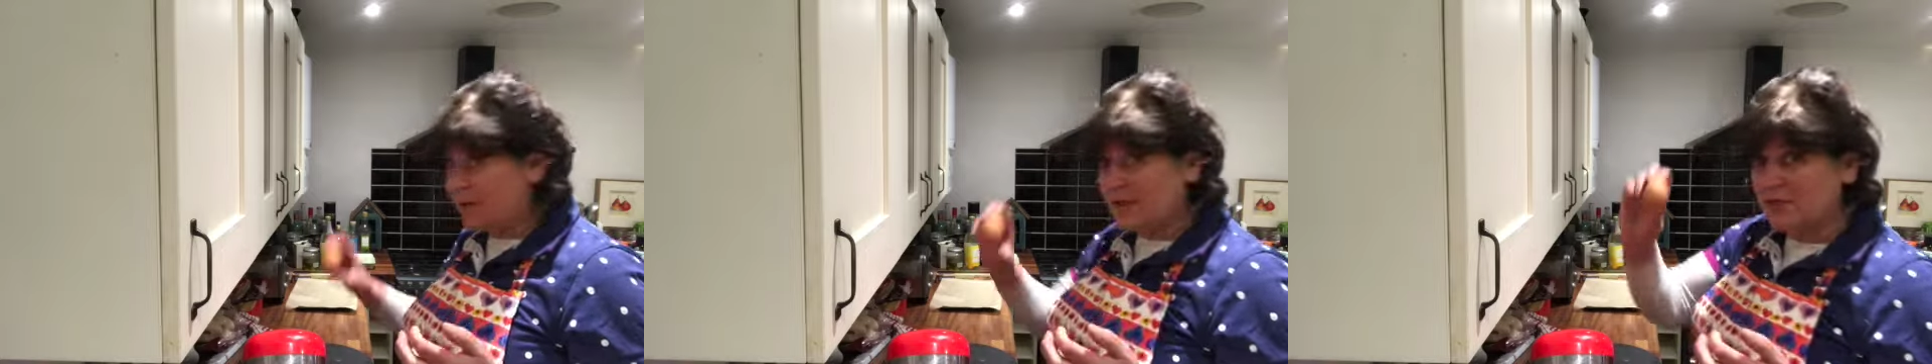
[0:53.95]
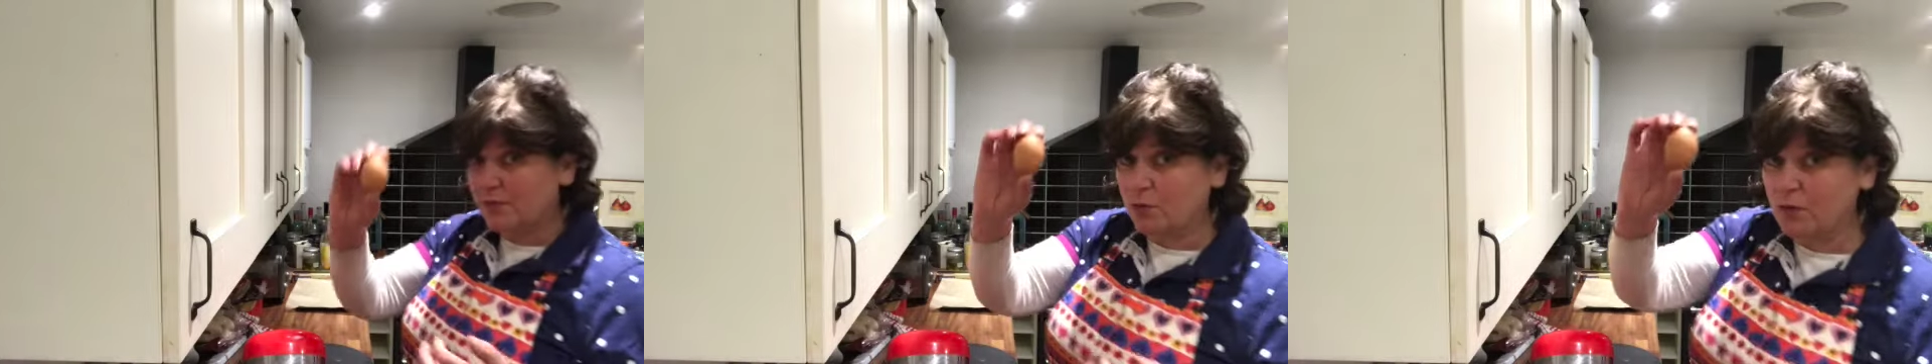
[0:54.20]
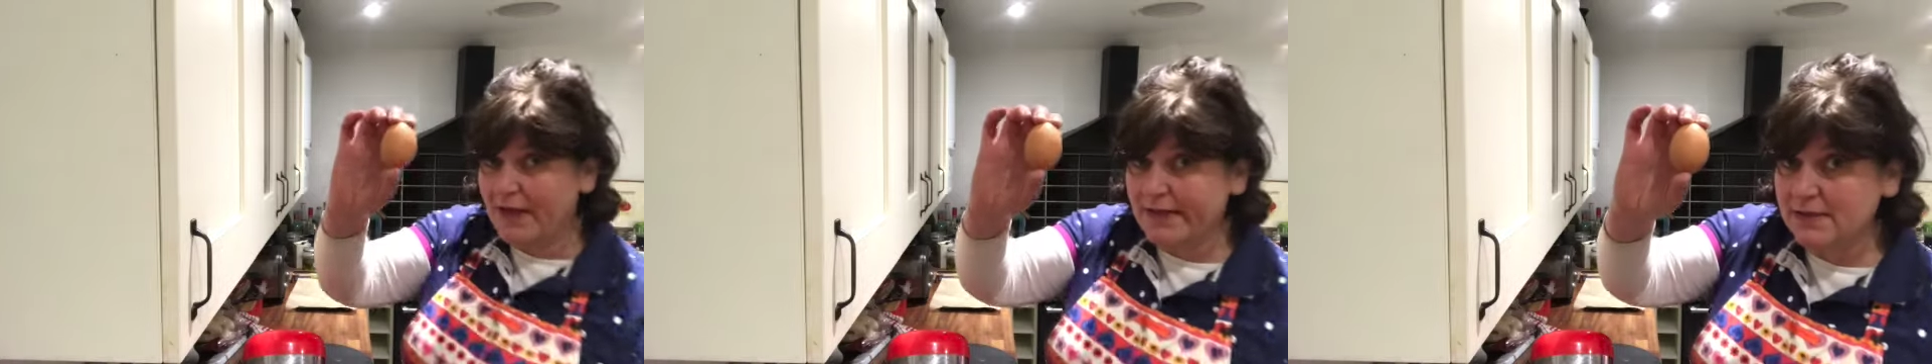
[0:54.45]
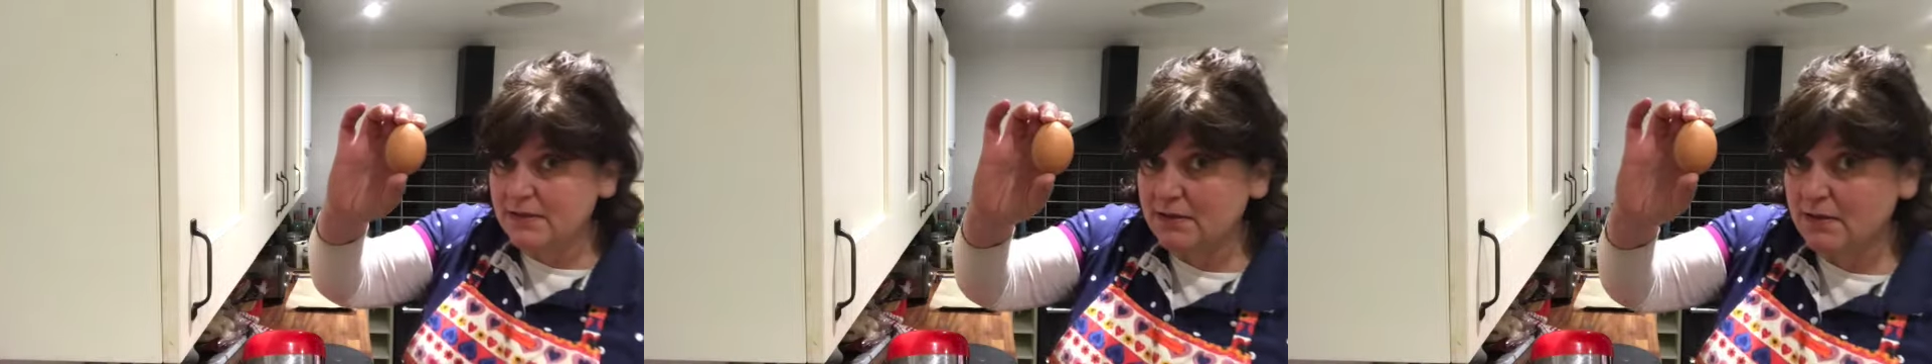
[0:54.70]
quite small
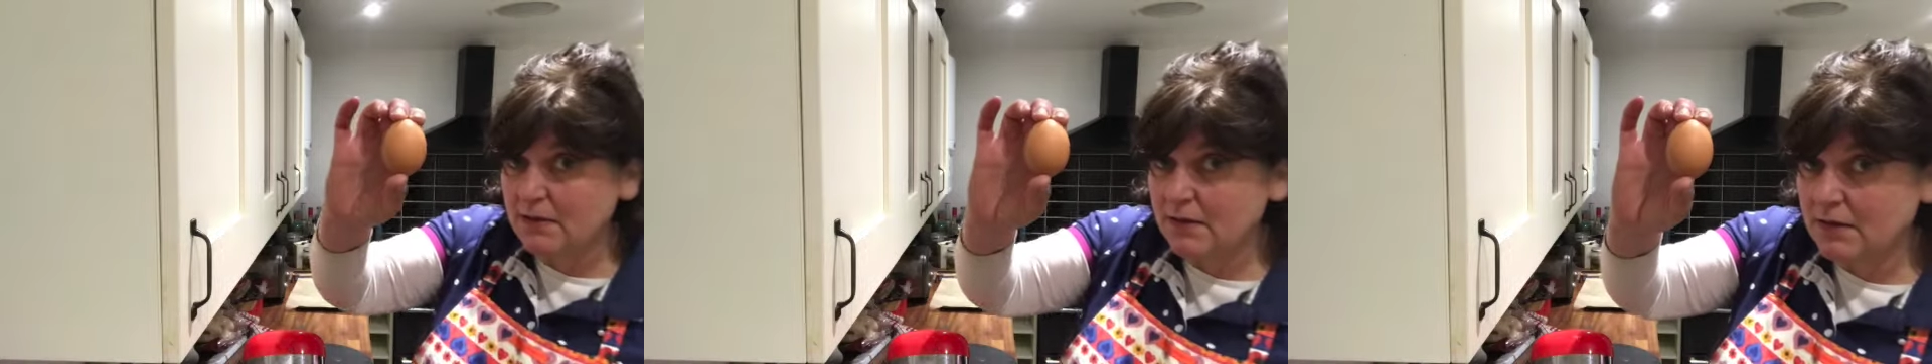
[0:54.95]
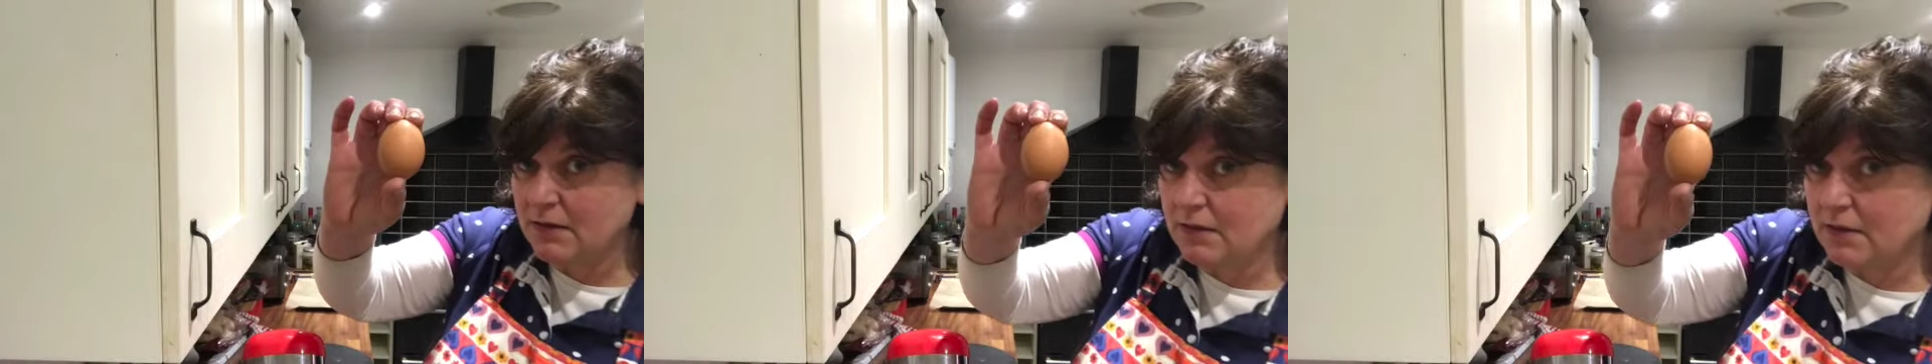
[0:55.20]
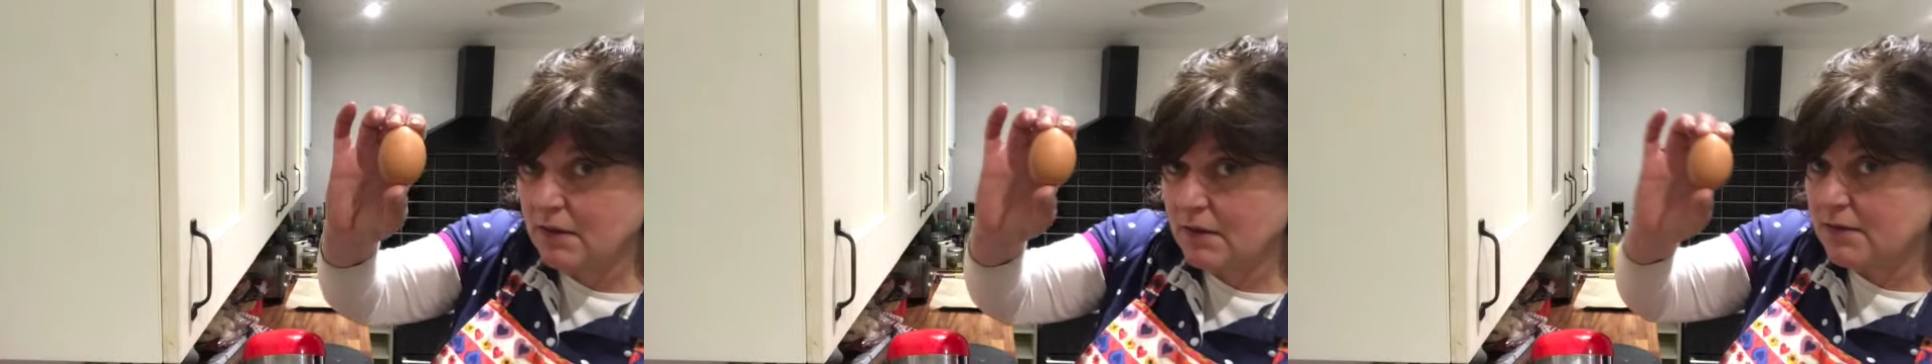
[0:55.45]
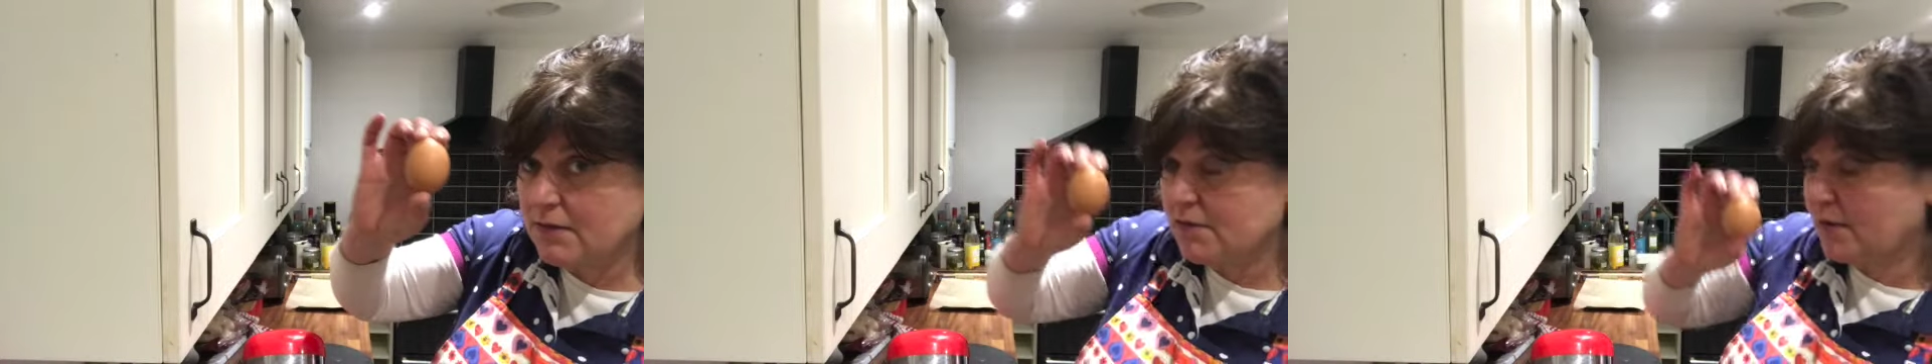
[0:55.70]
eggs,
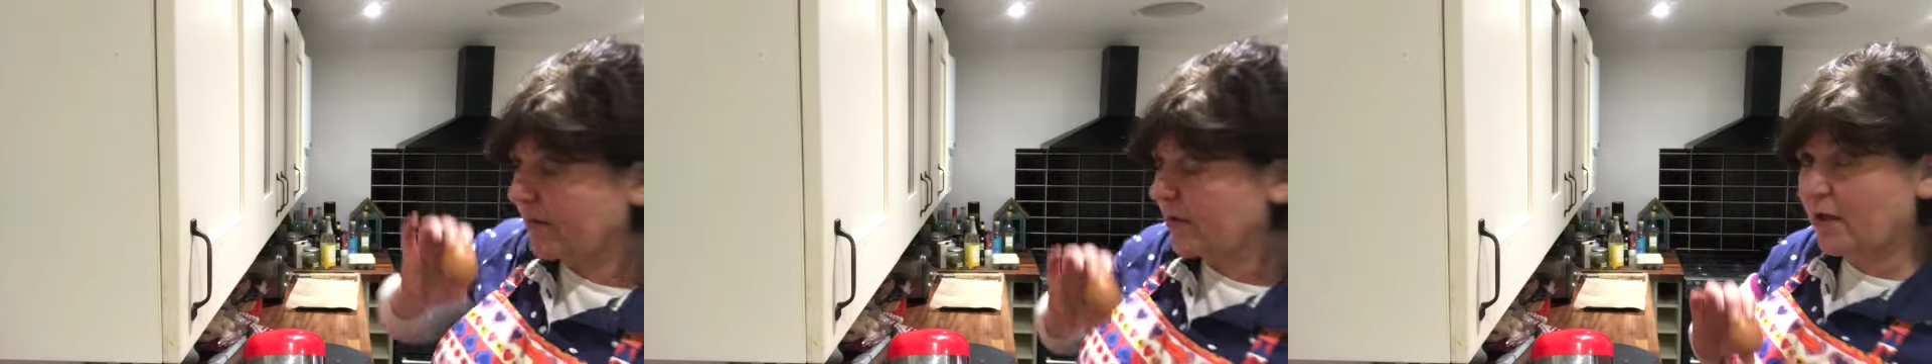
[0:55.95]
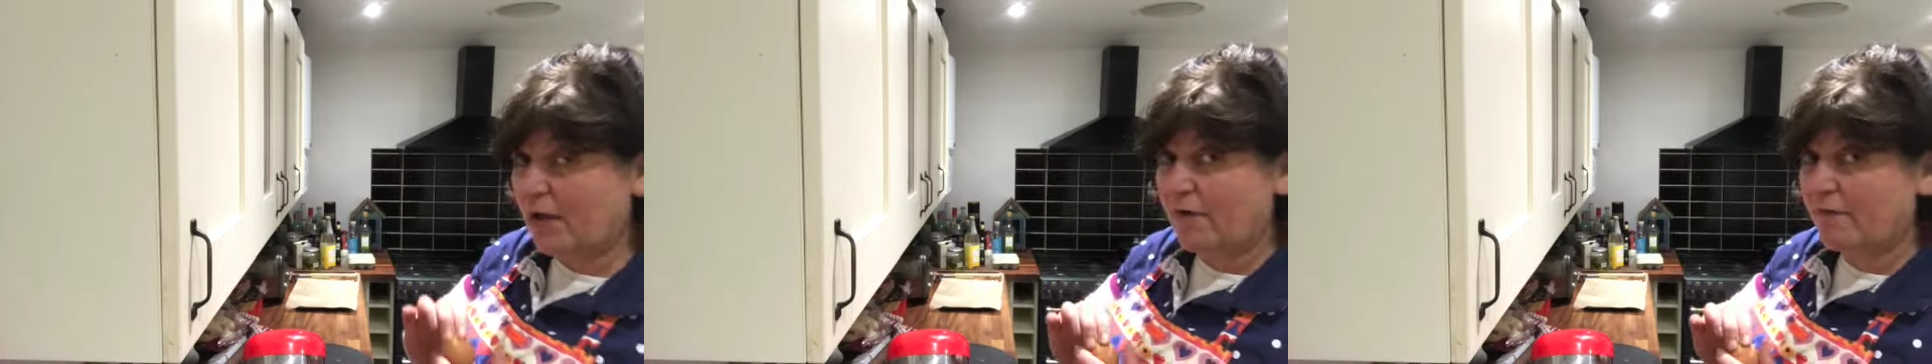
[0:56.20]
so I'm going to go